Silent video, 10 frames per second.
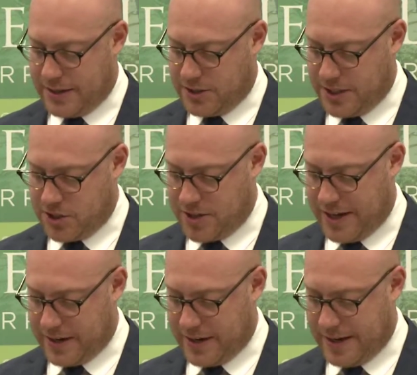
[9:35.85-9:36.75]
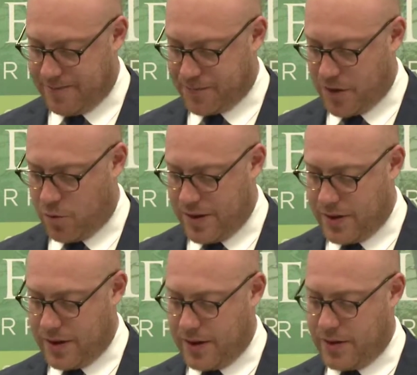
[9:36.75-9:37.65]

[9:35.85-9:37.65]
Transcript: says that whether